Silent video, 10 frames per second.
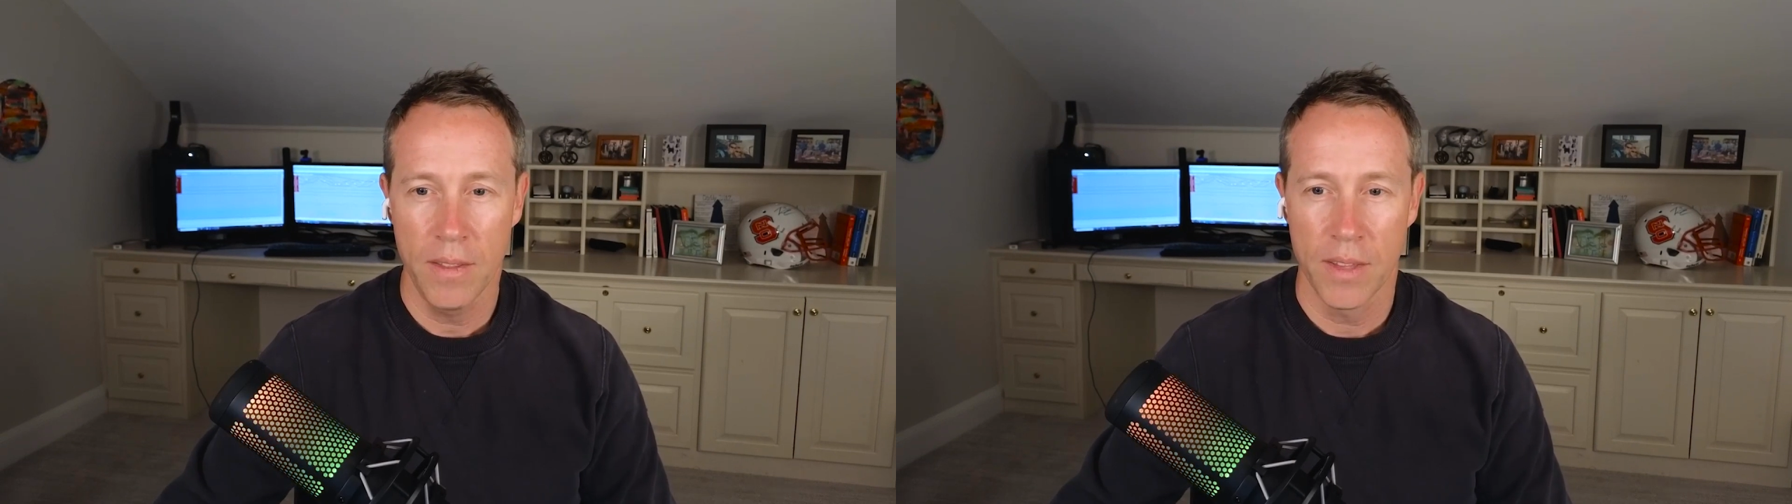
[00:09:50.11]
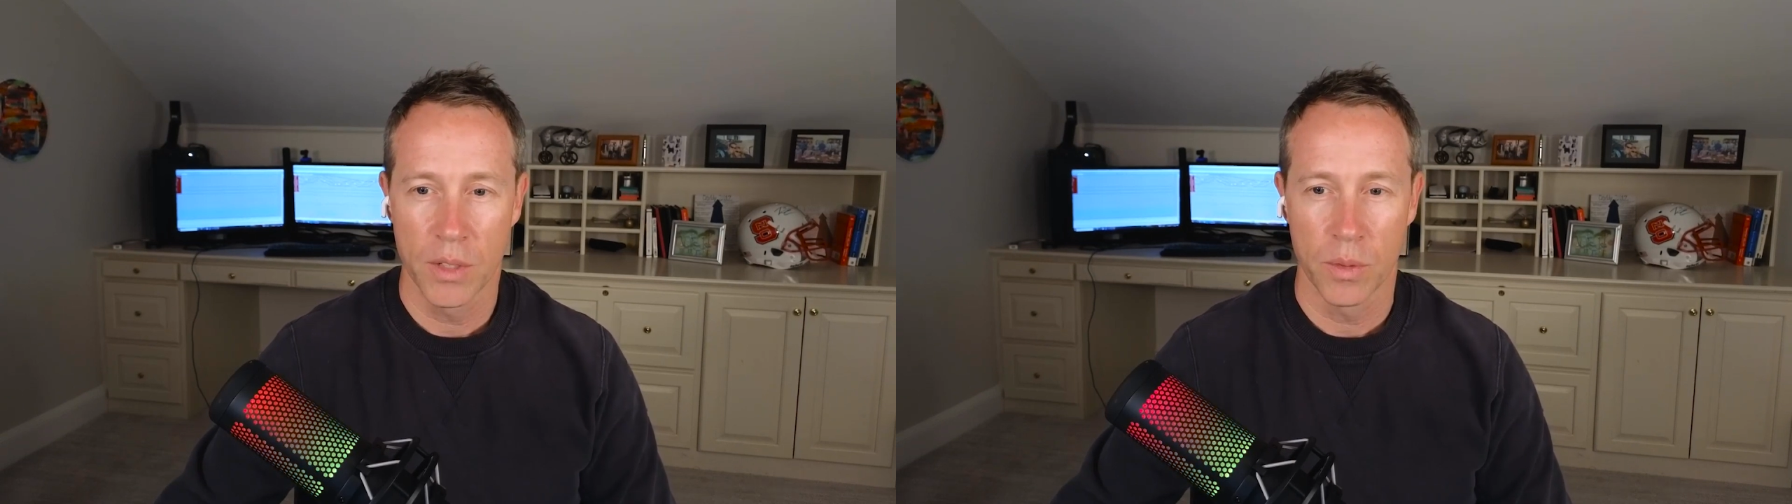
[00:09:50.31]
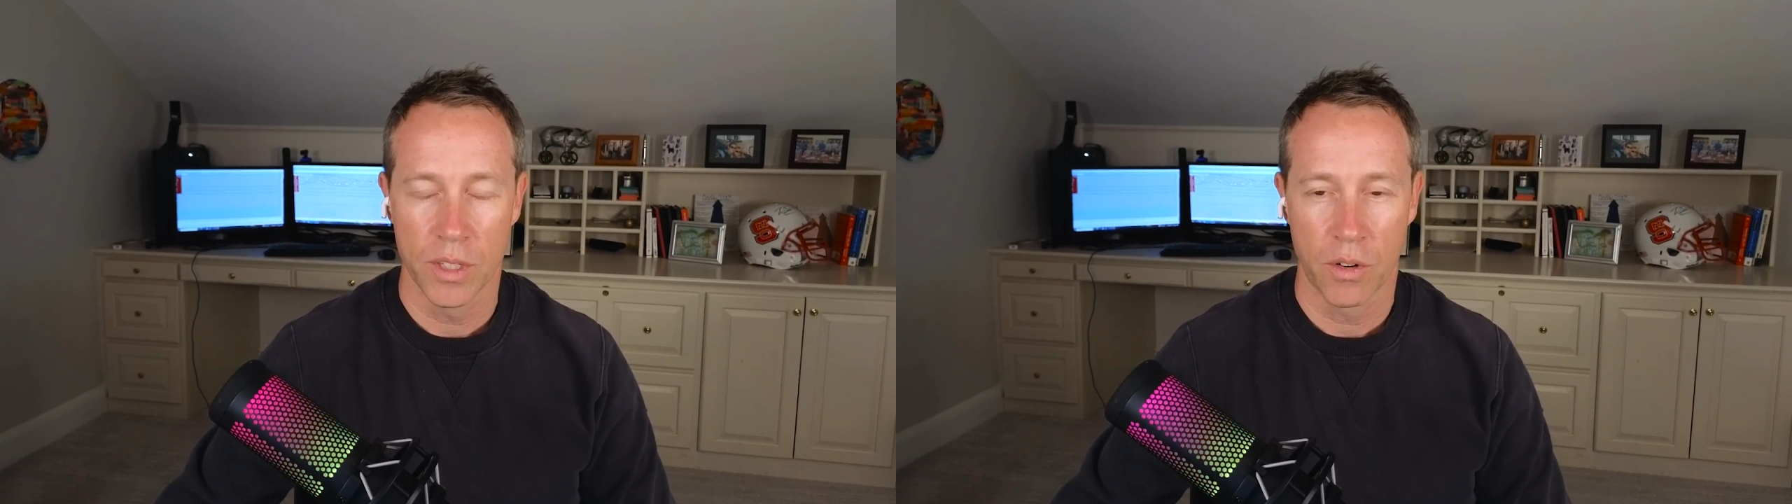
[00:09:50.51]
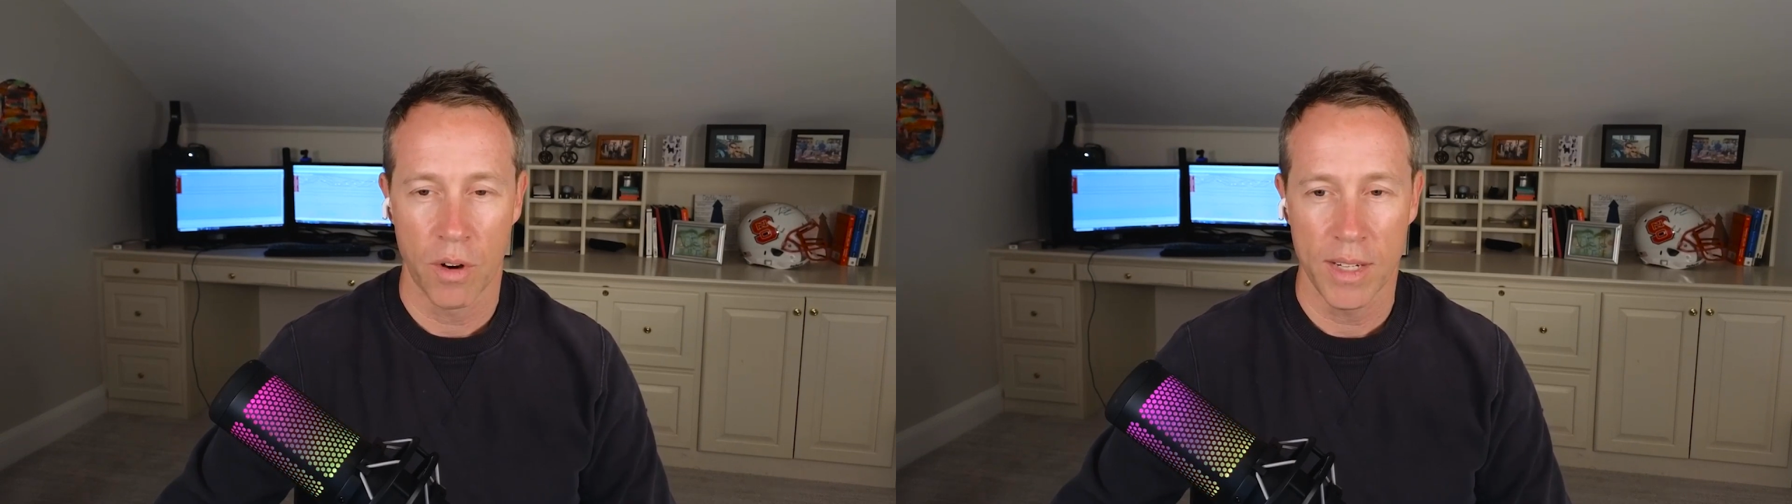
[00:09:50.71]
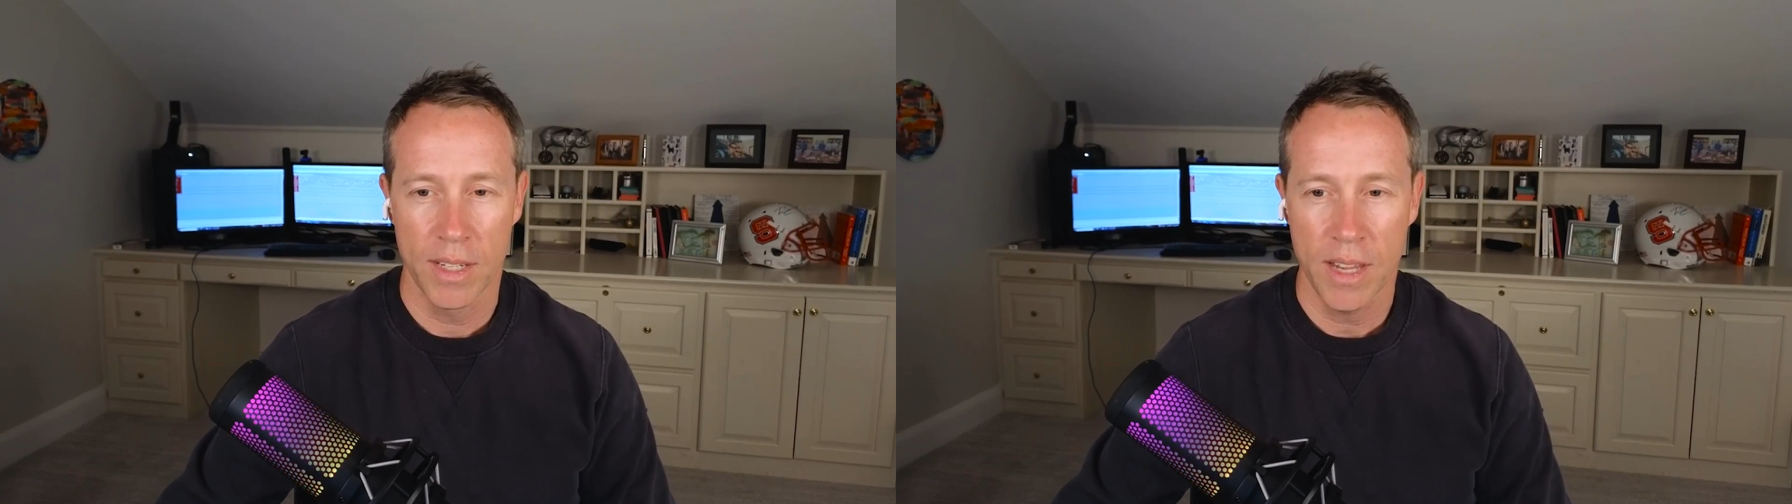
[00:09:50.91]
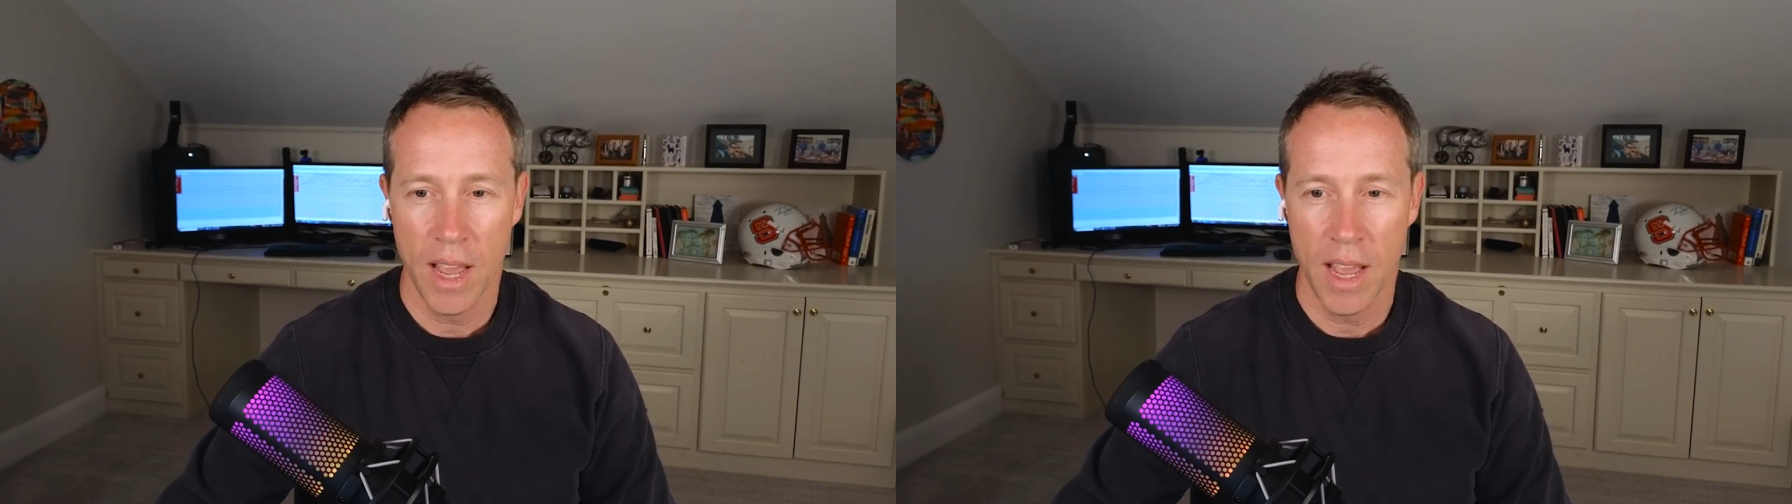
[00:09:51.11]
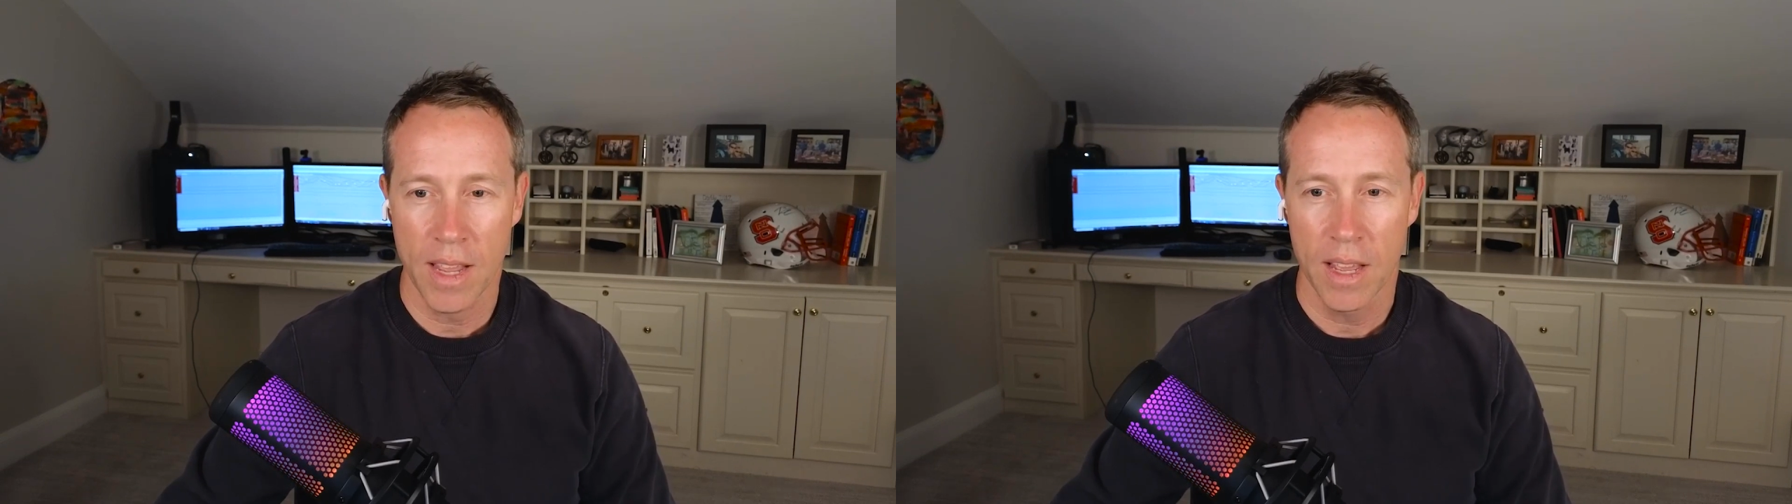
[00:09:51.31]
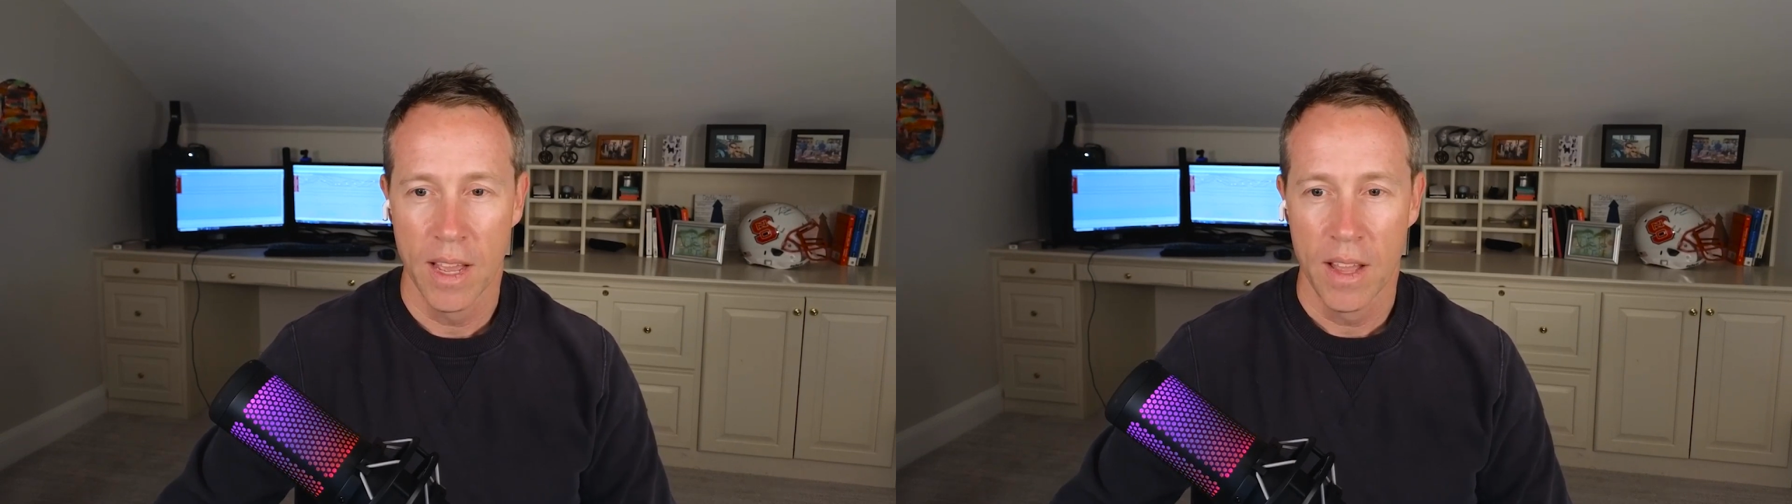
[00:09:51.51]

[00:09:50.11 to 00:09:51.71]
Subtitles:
This one's great steak.